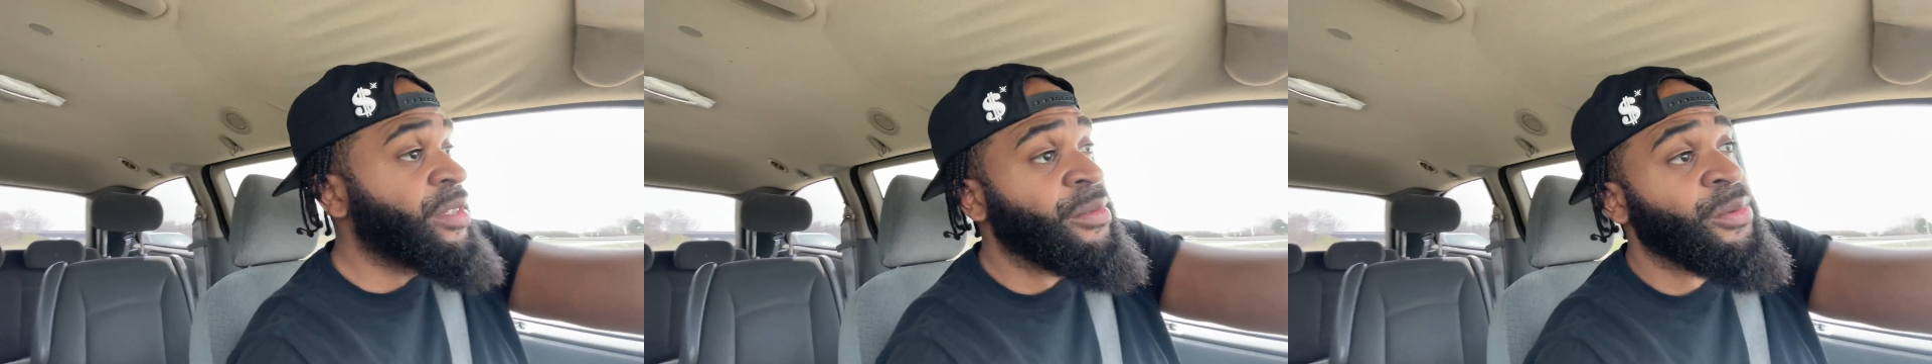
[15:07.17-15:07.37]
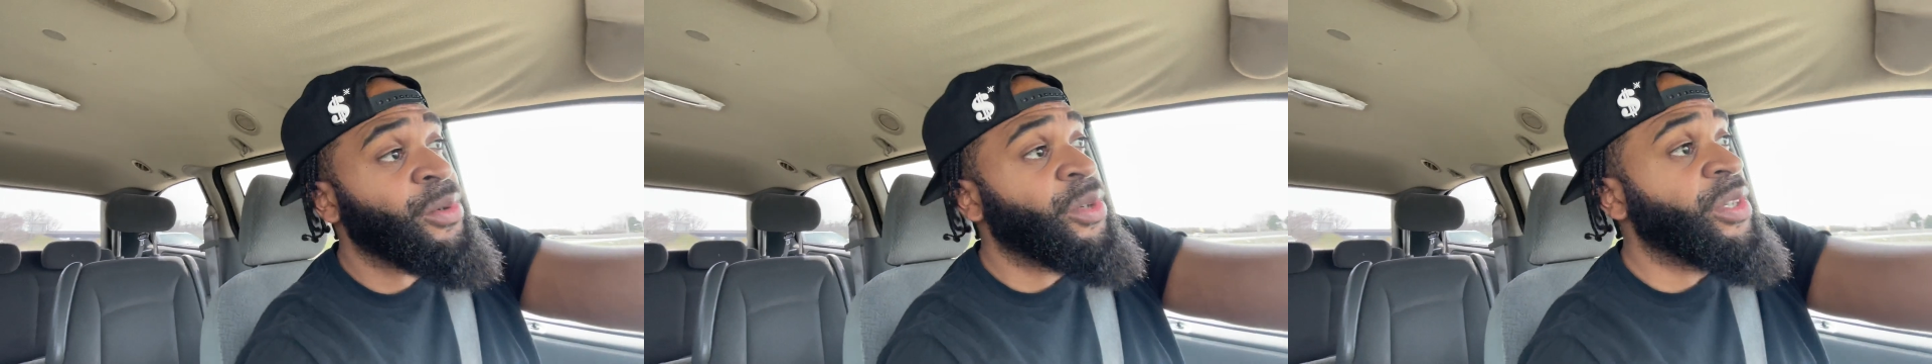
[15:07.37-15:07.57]

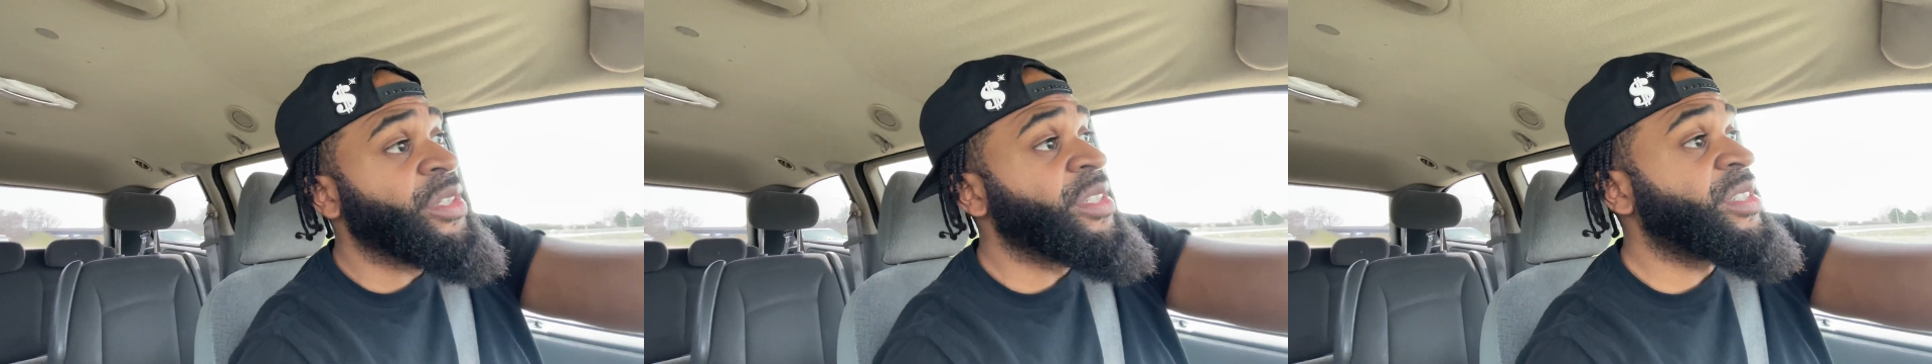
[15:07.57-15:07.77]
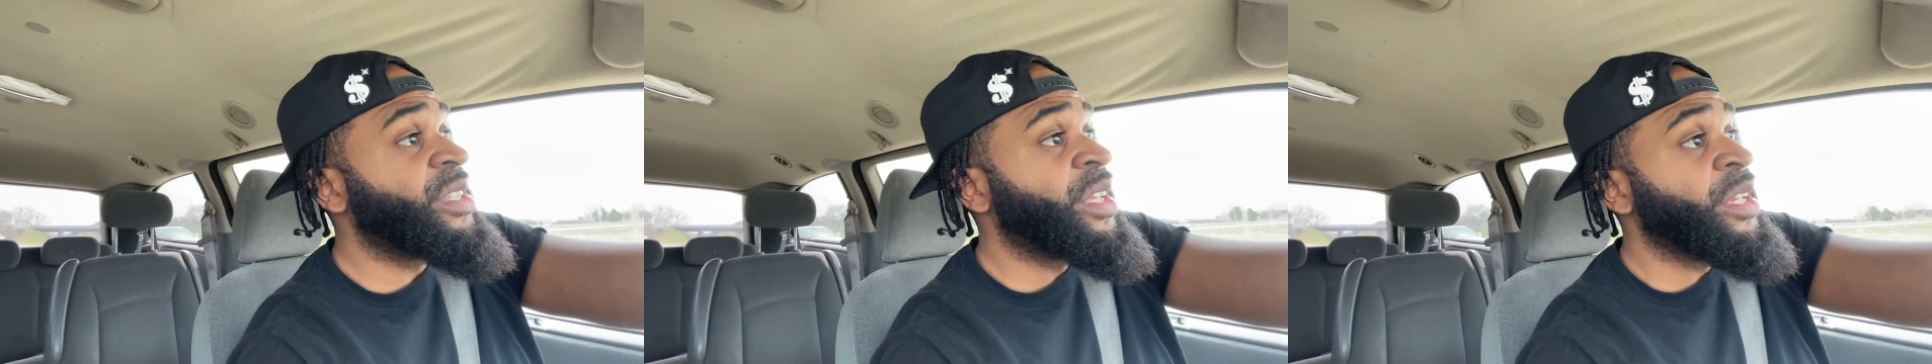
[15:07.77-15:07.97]
We're gonna get
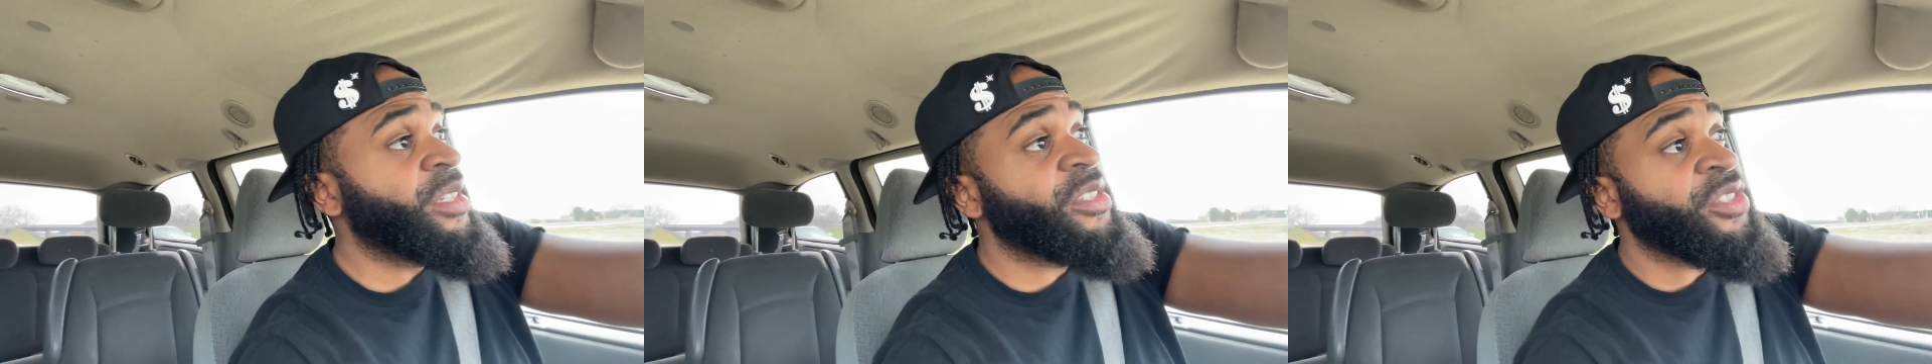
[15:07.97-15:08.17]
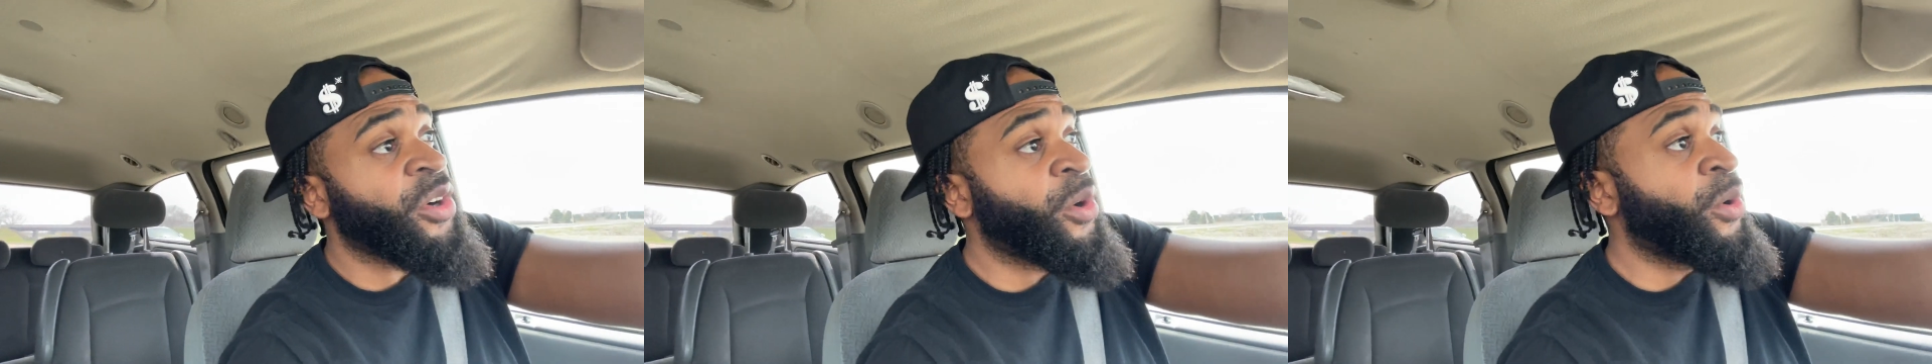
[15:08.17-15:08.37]
this thing
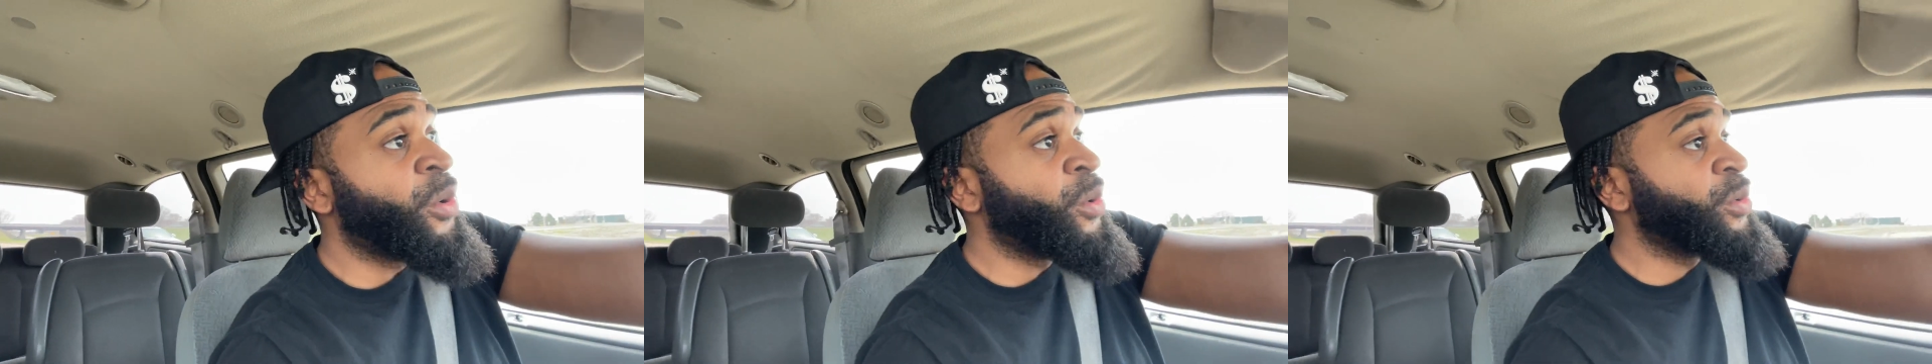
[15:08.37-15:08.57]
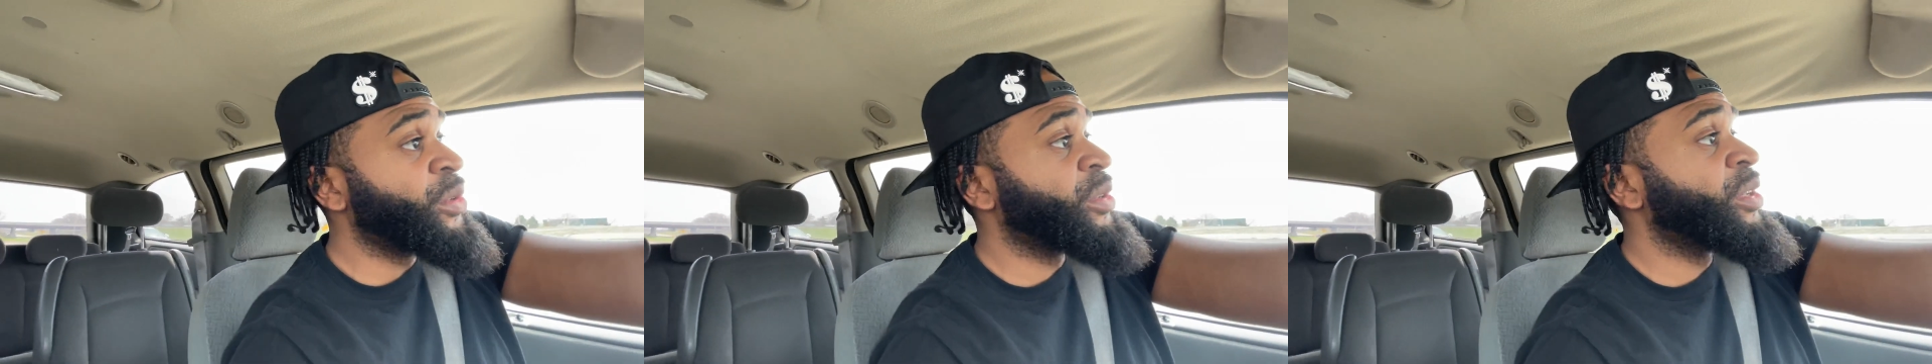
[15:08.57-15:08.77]
sold.